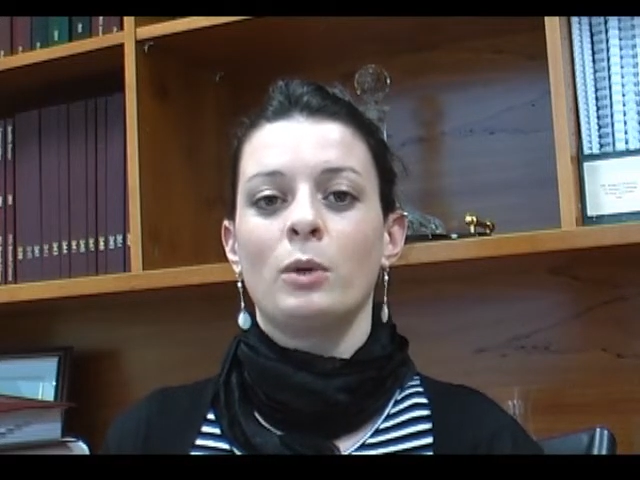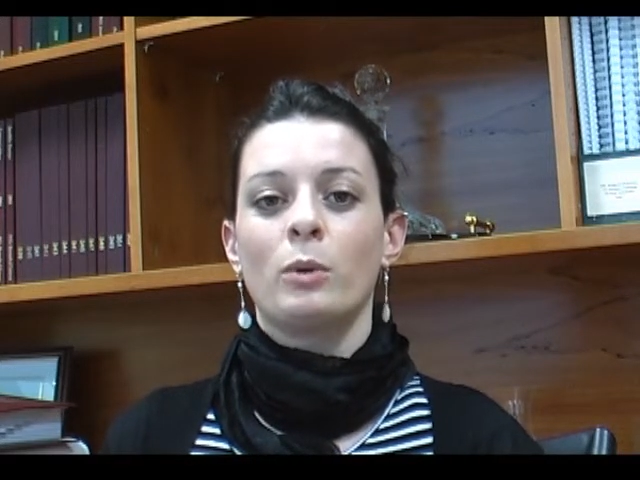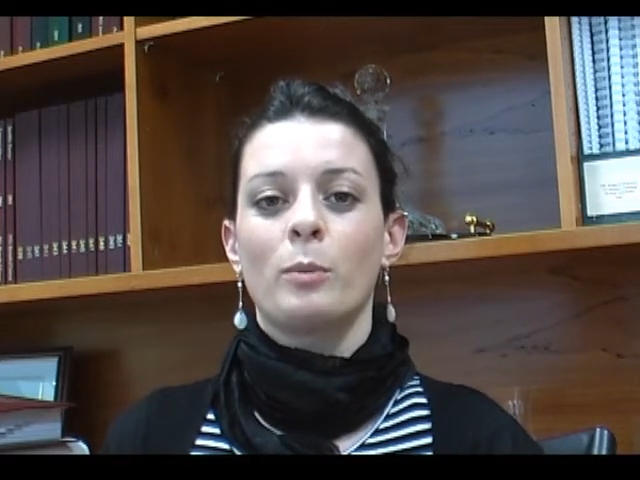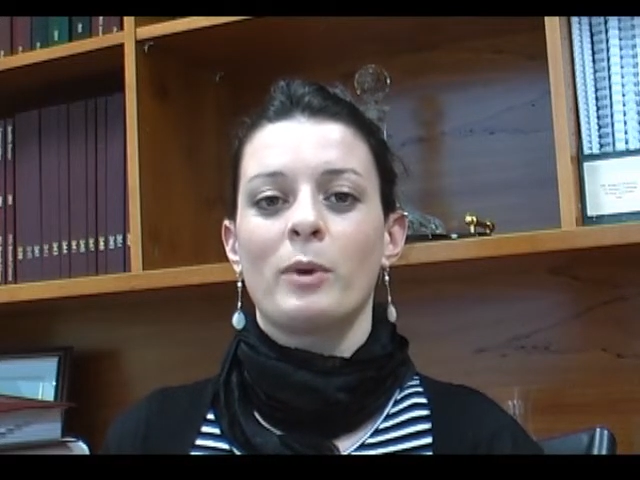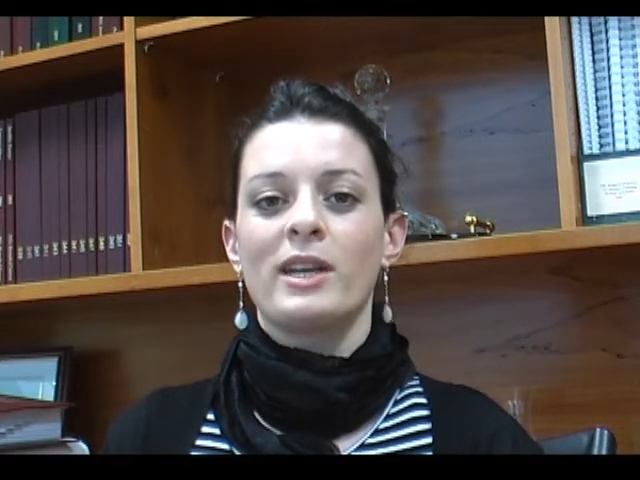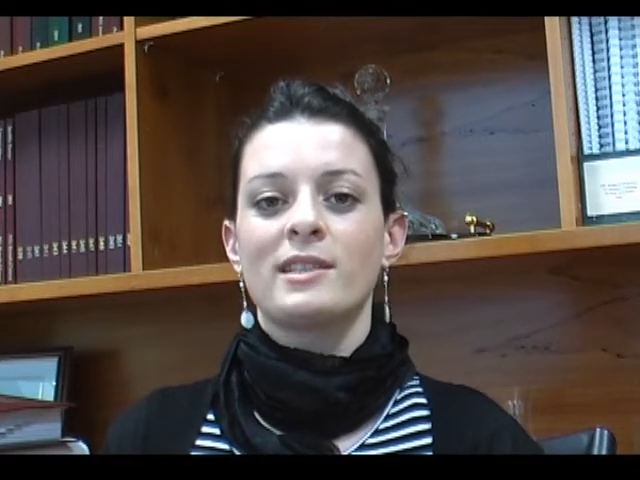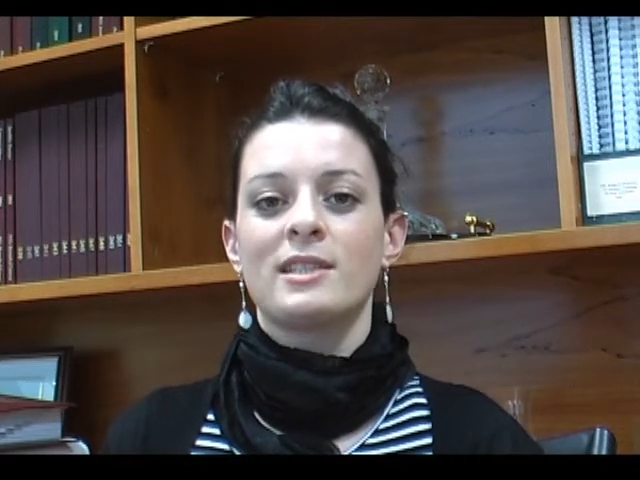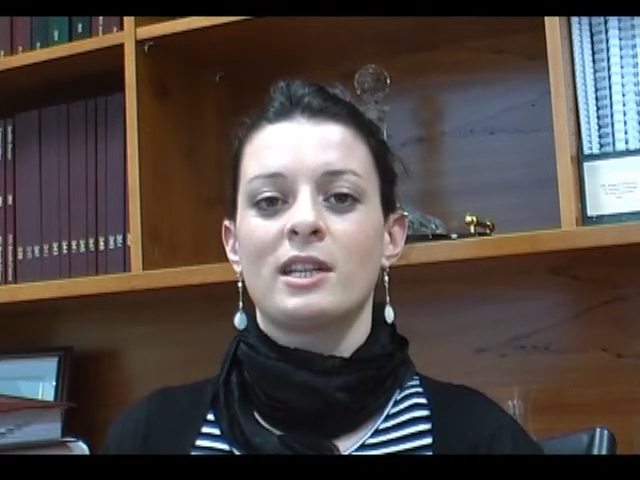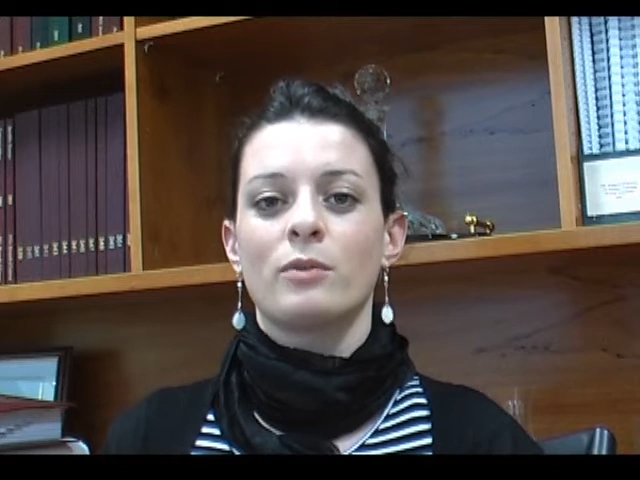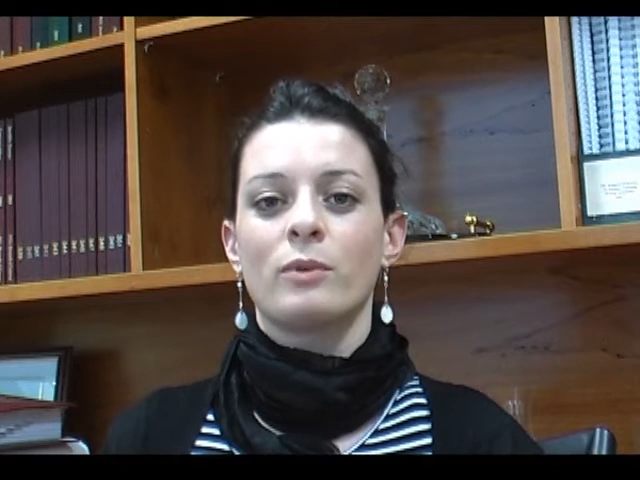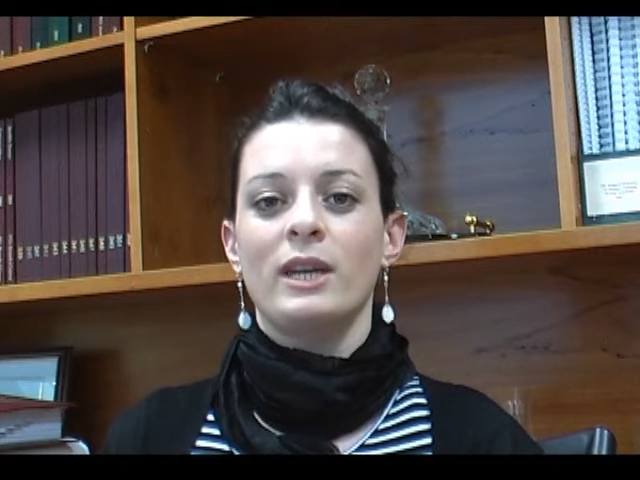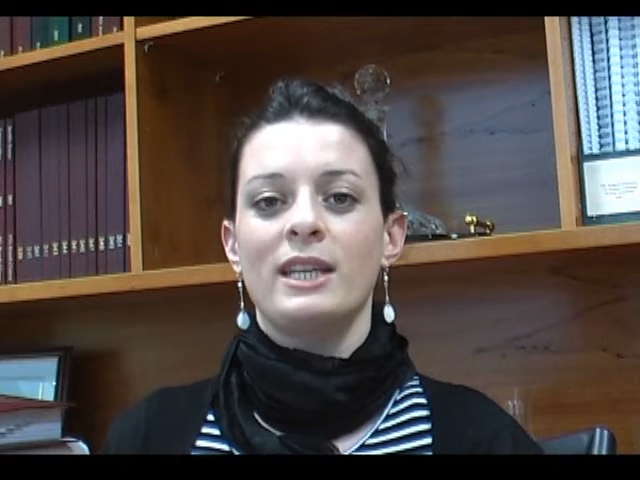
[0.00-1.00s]
were present
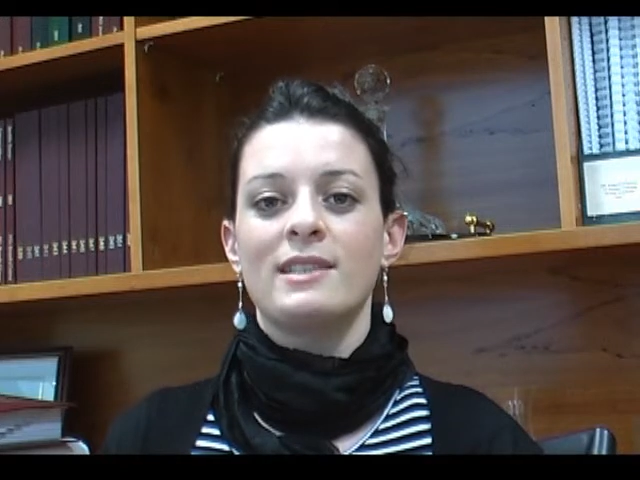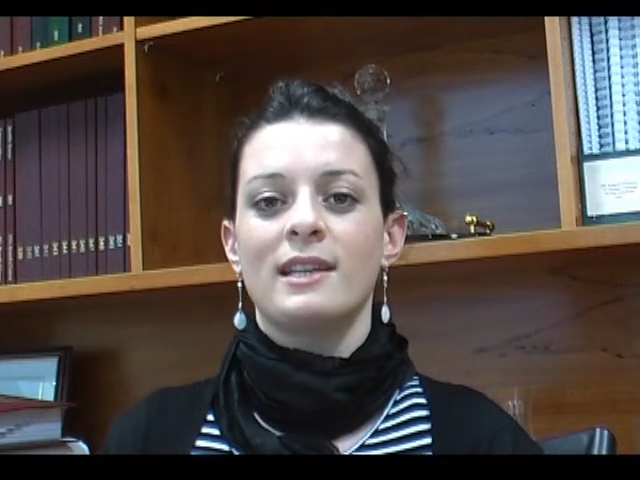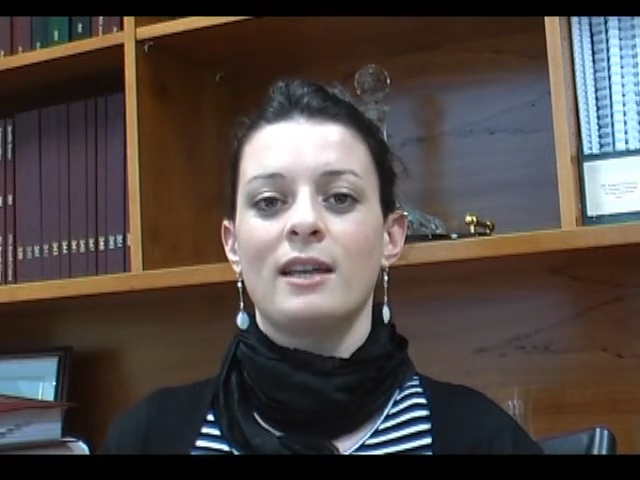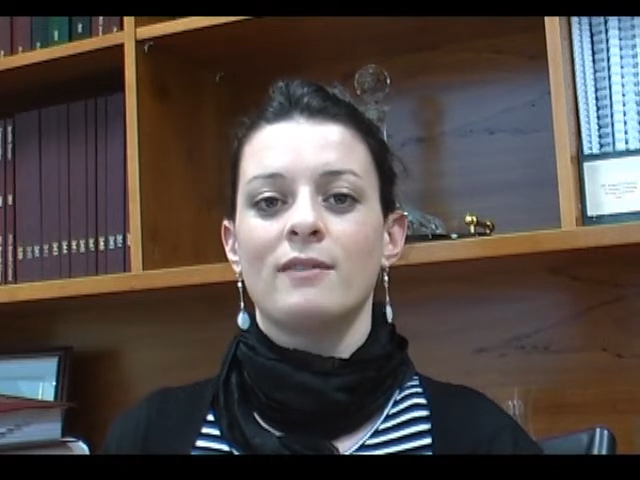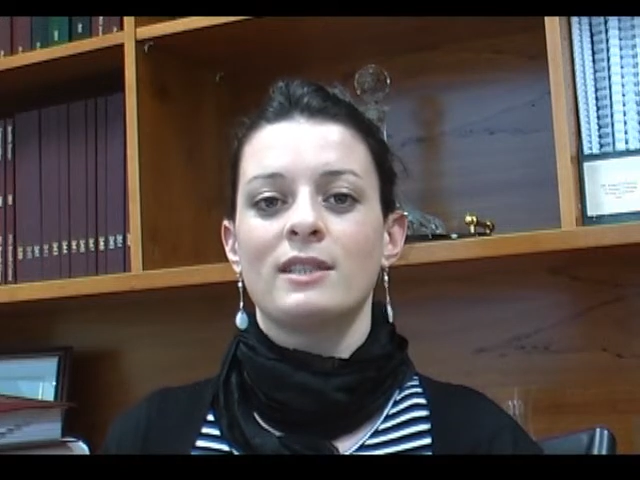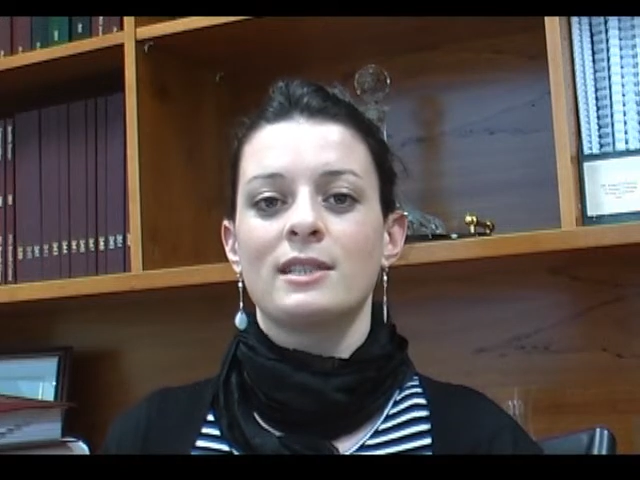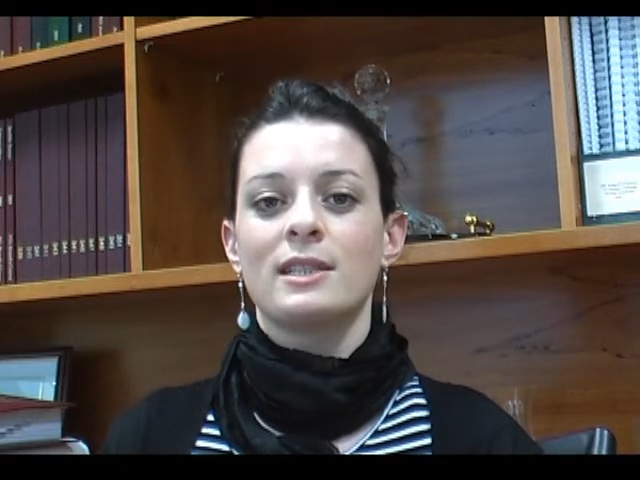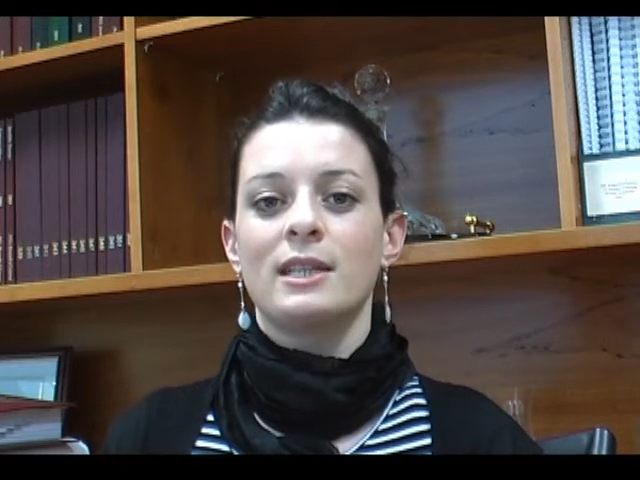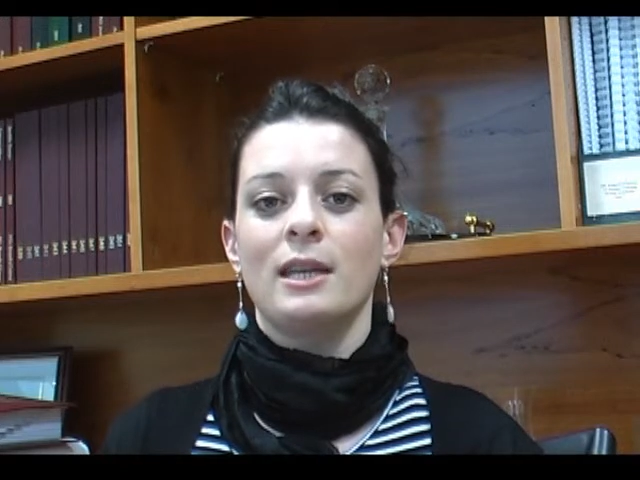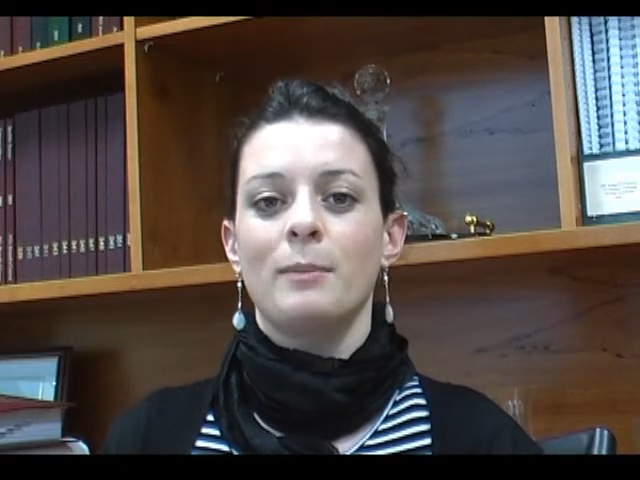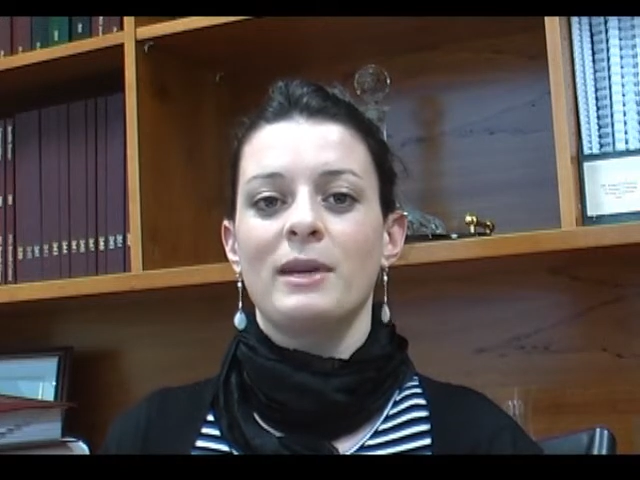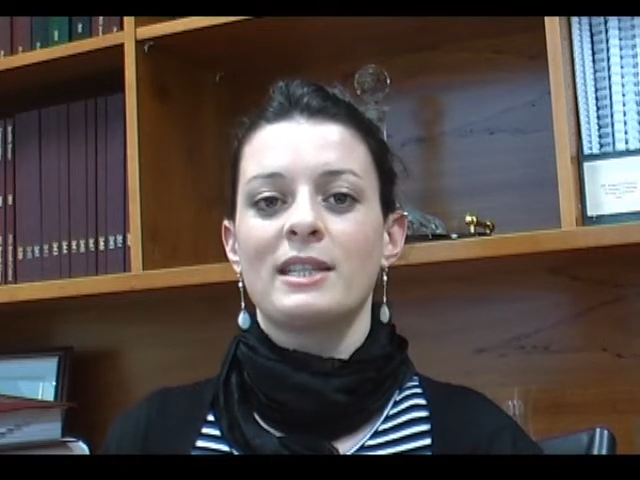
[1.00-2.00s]
at raised levels
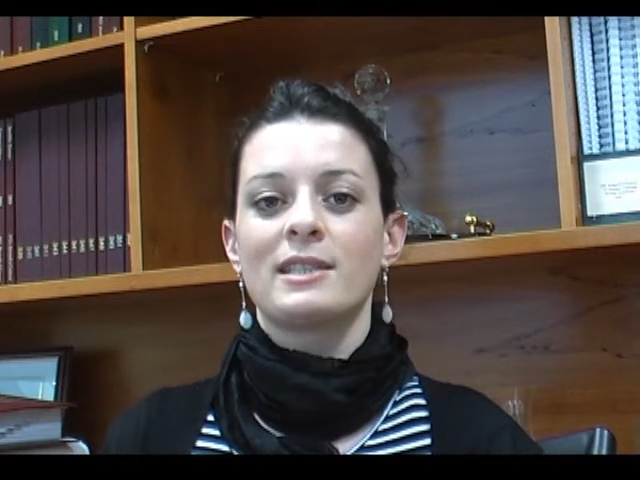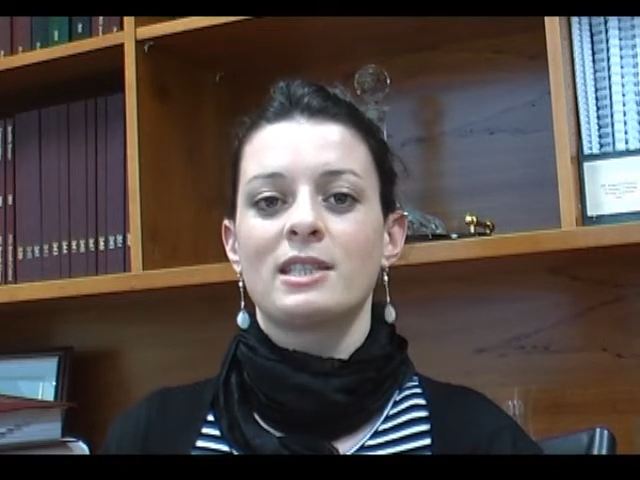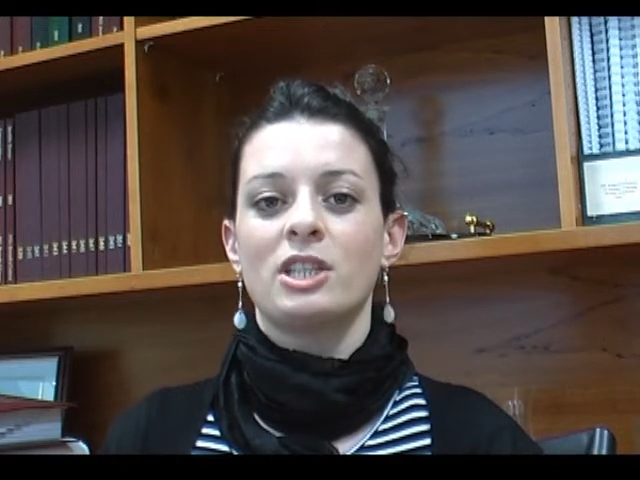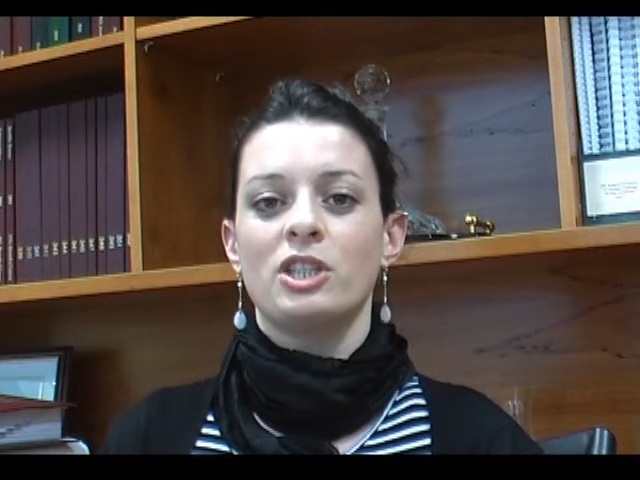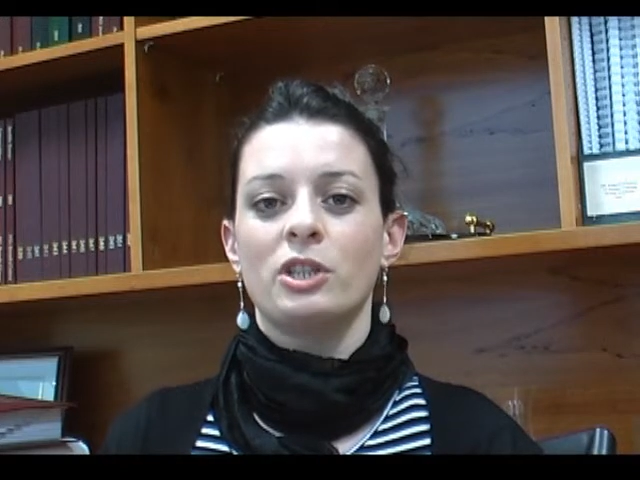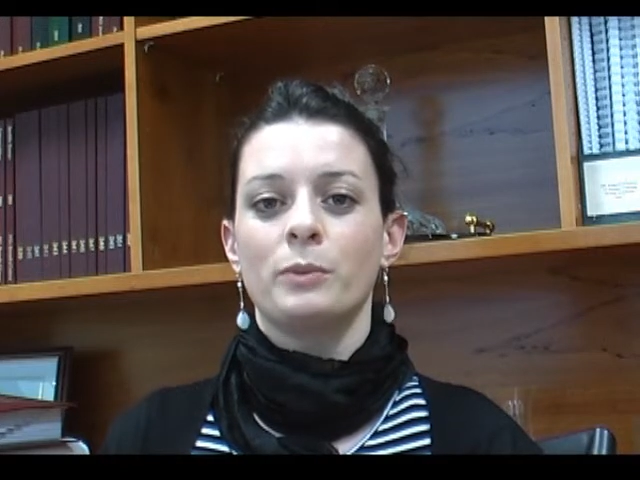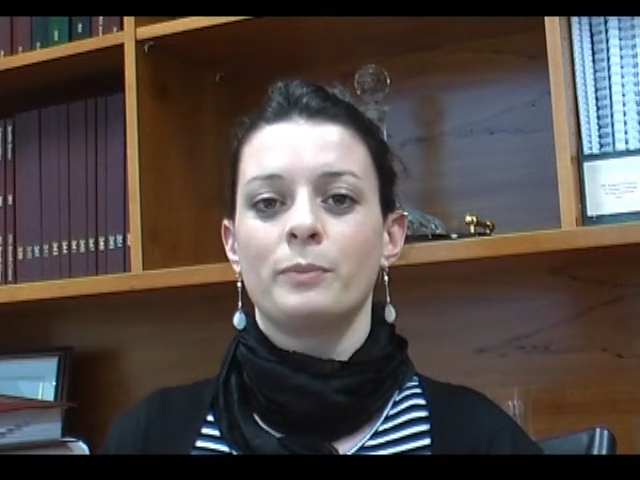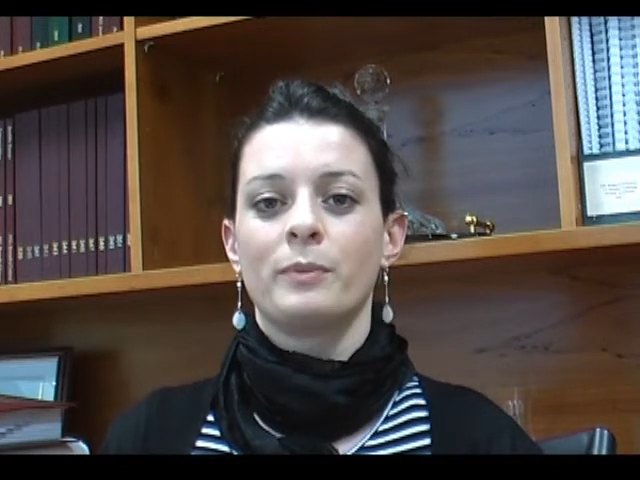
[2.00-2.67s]
in MS tissue.